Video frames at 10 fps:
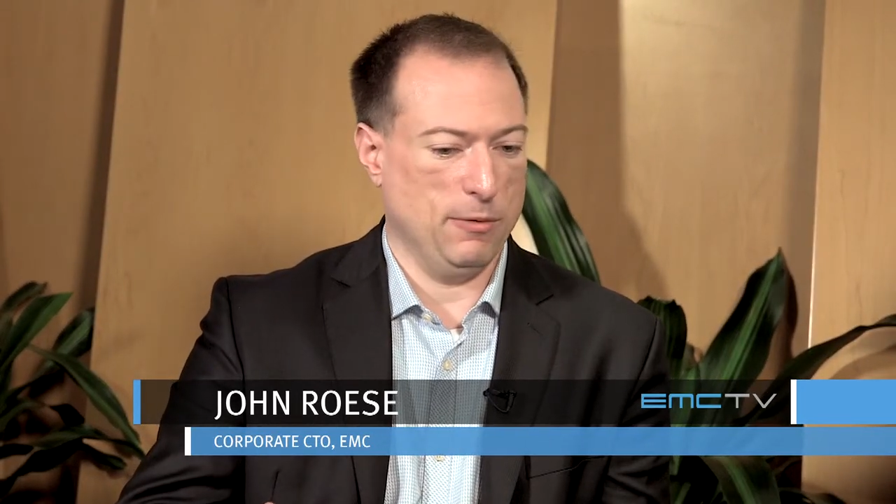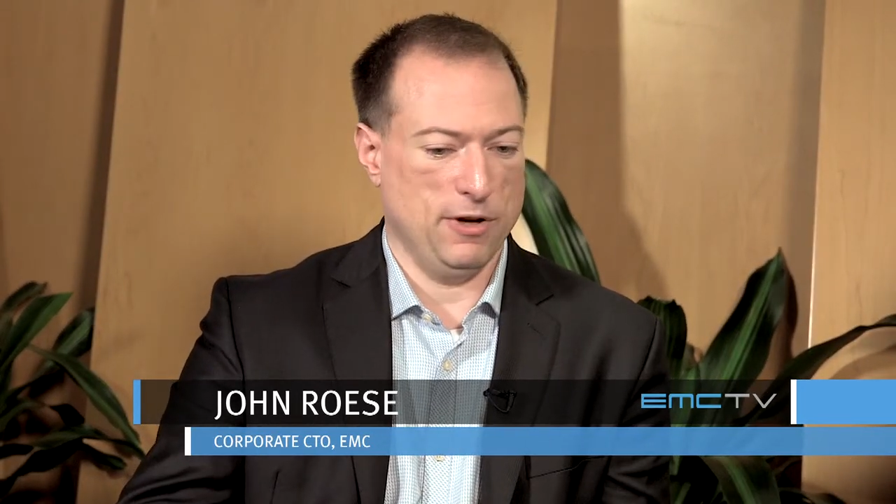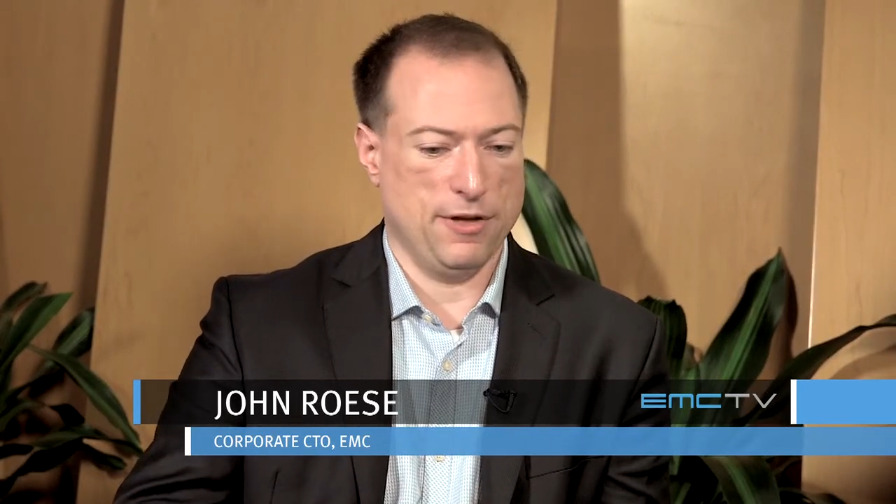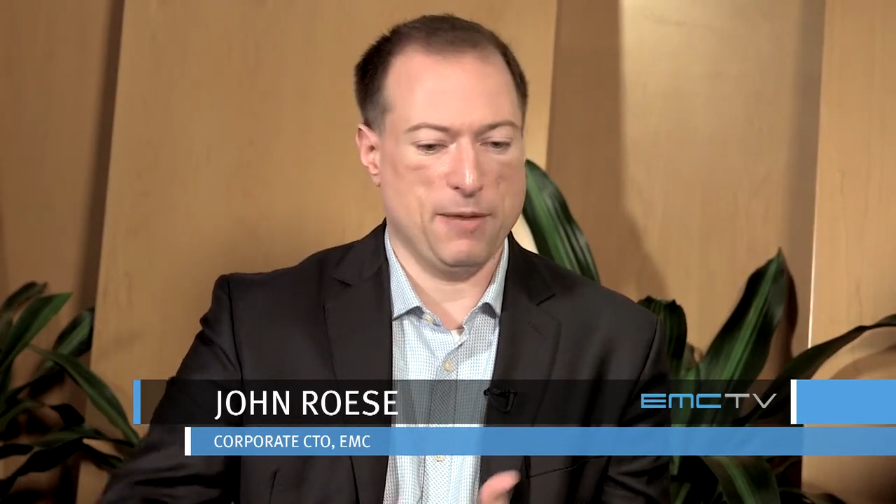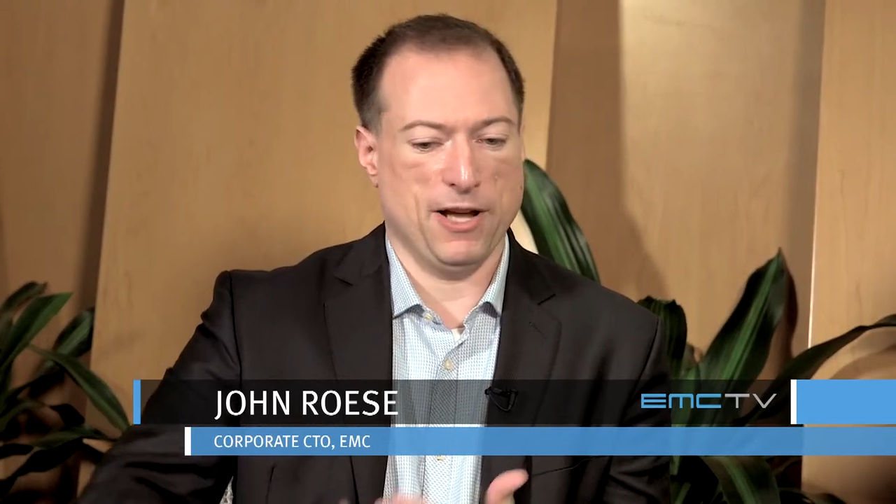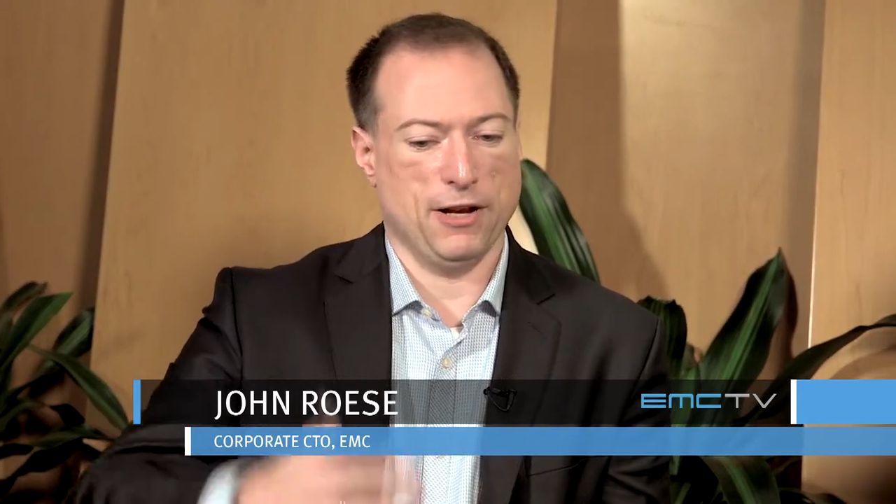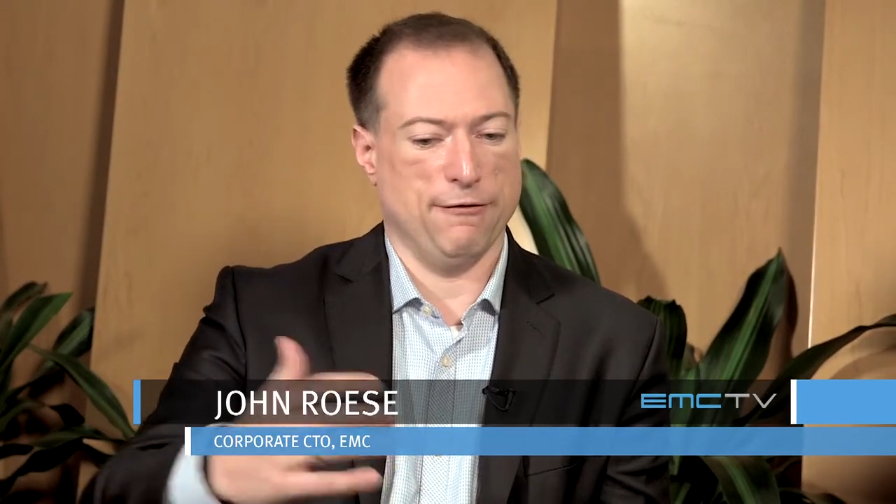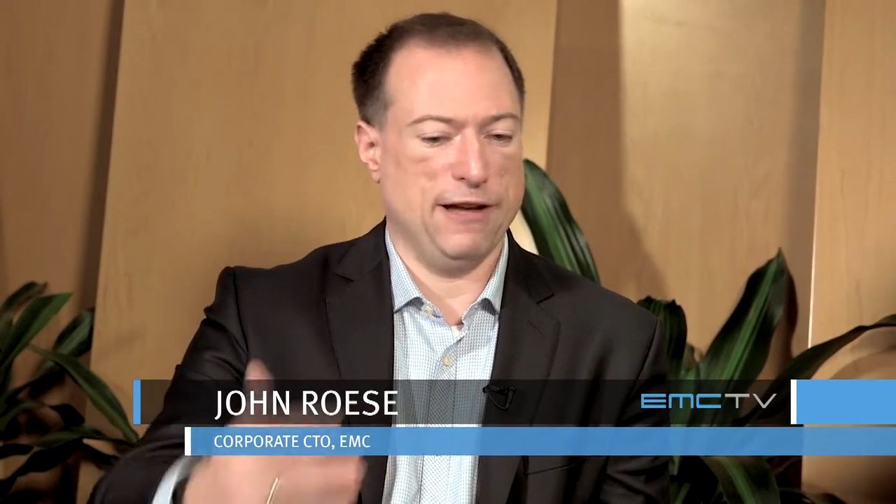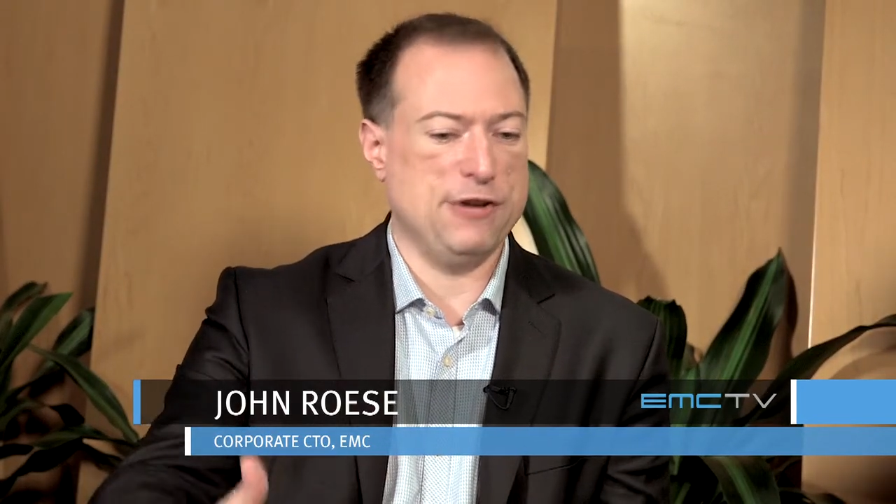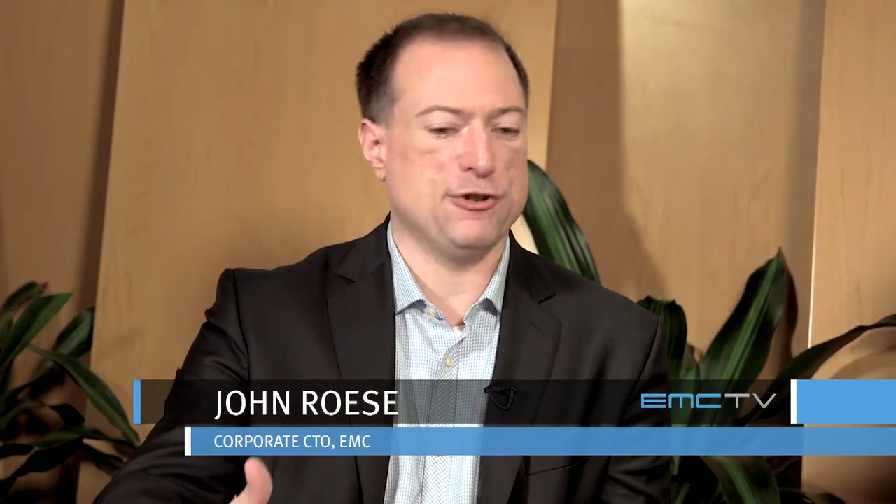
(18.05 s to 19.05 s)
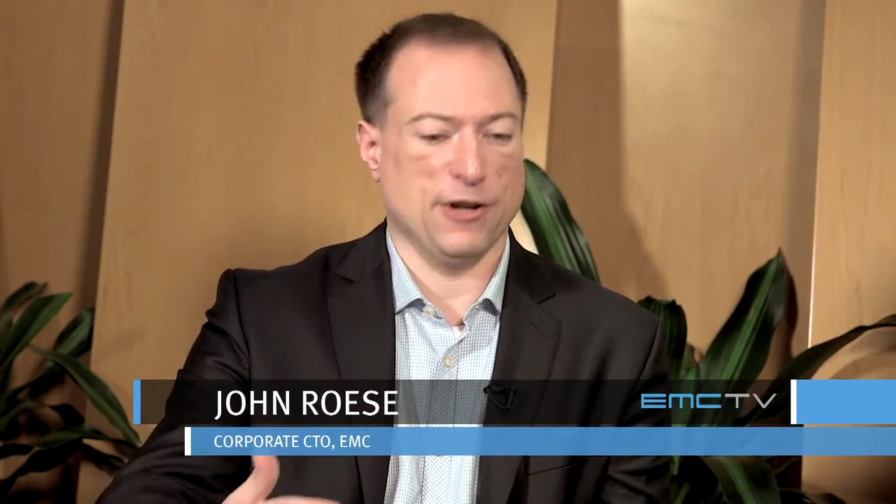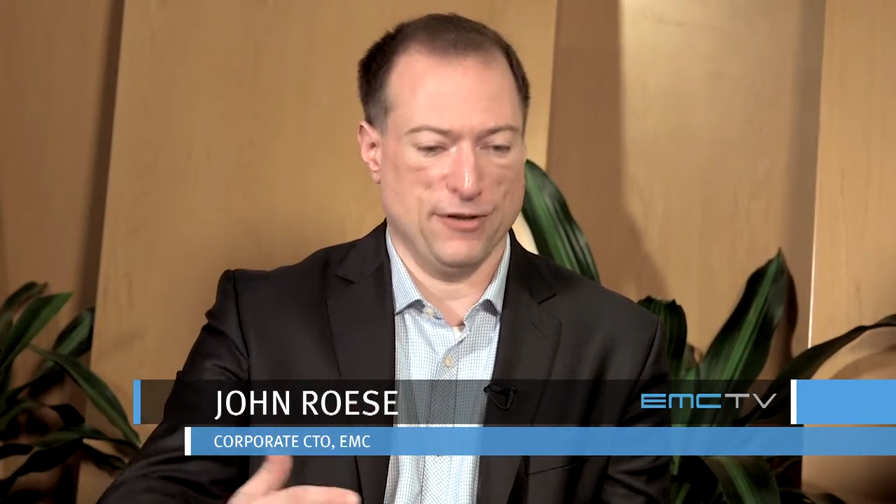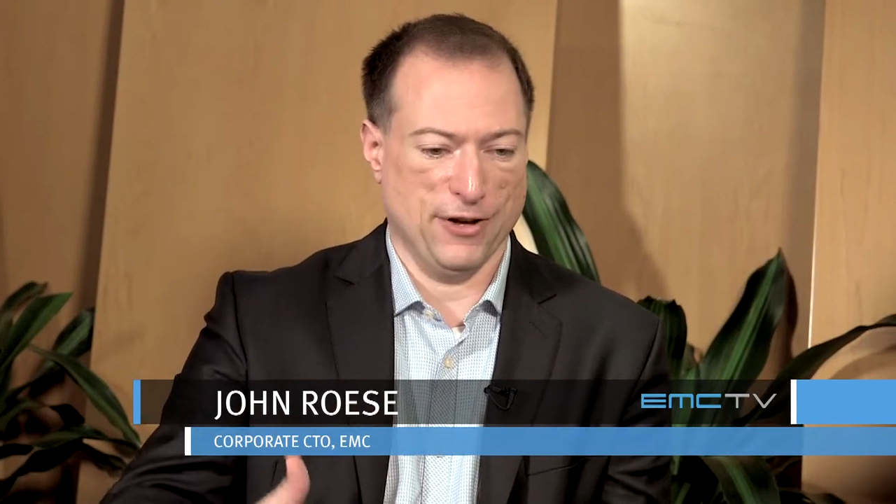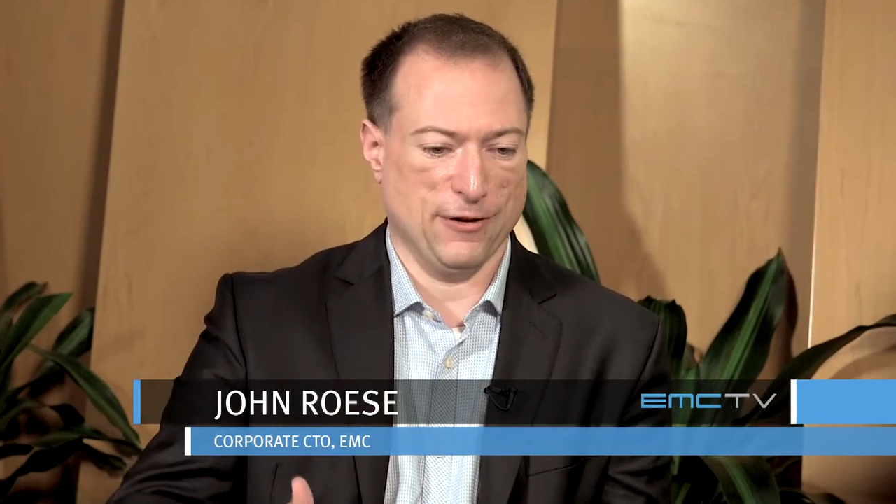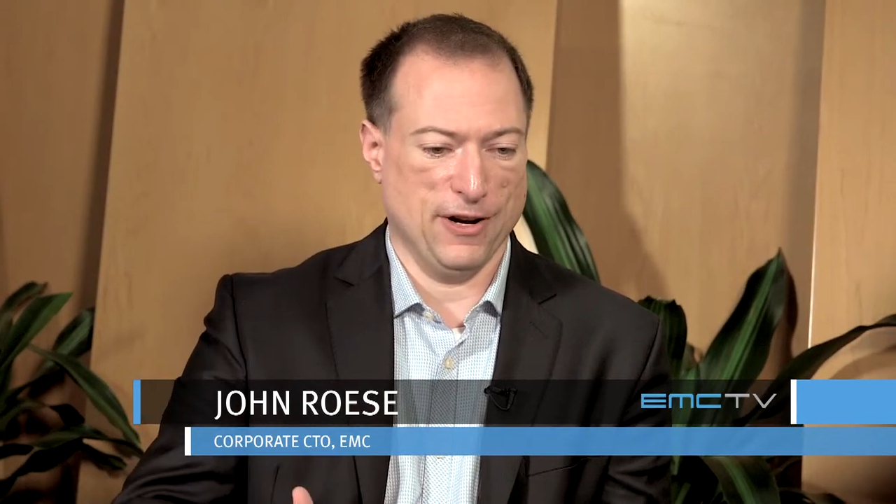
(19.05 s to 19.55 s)
When you think about innovation, on
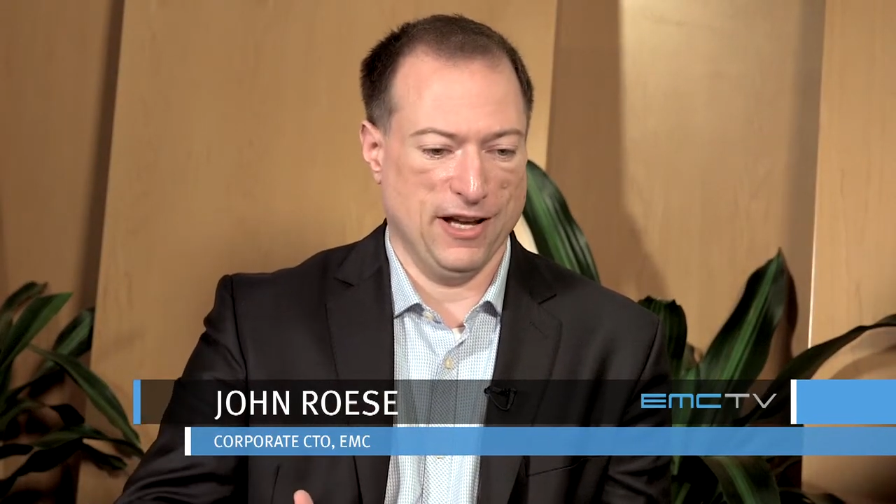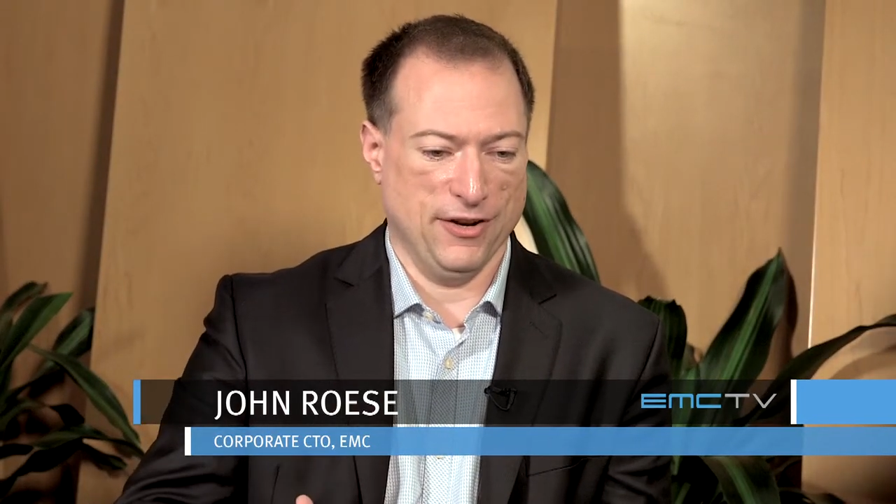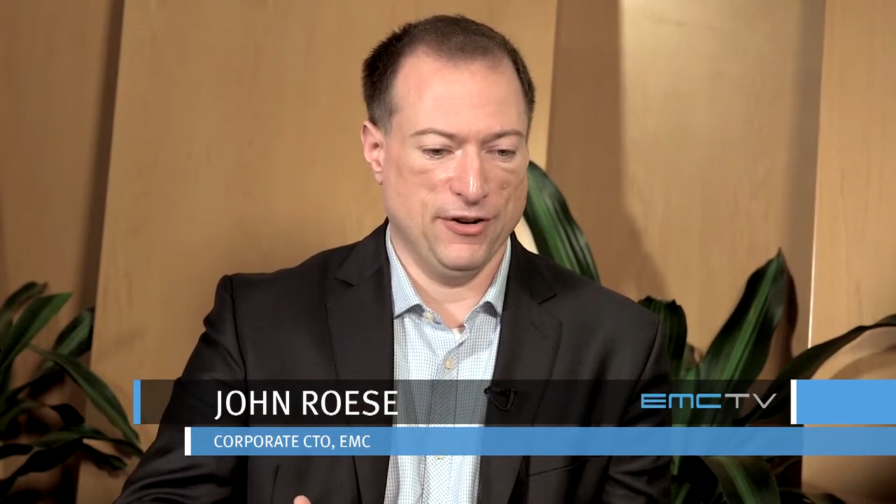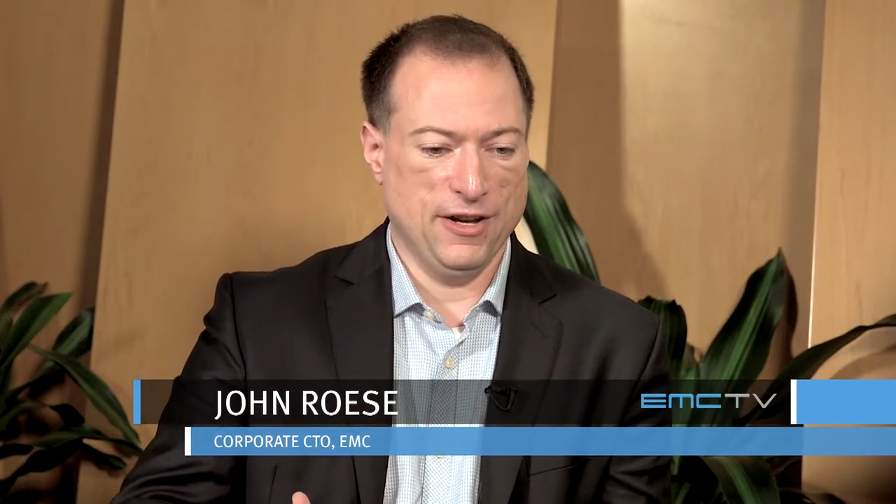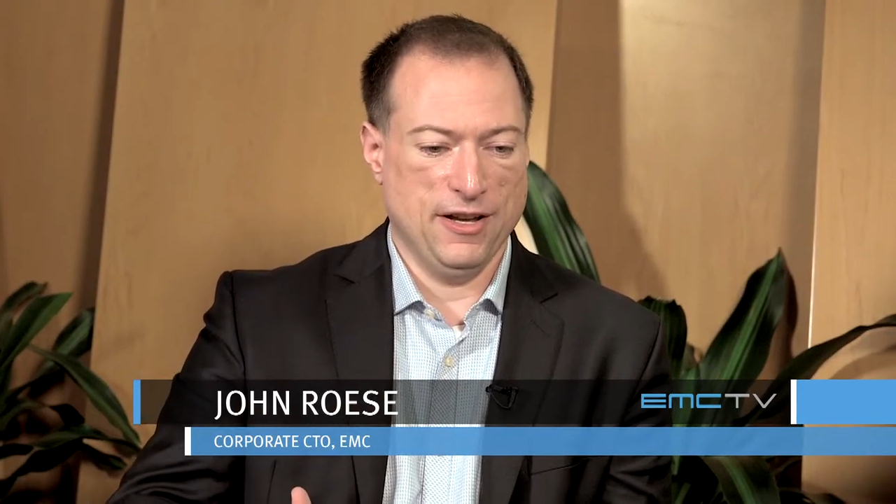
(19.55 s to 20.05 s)
the other hand,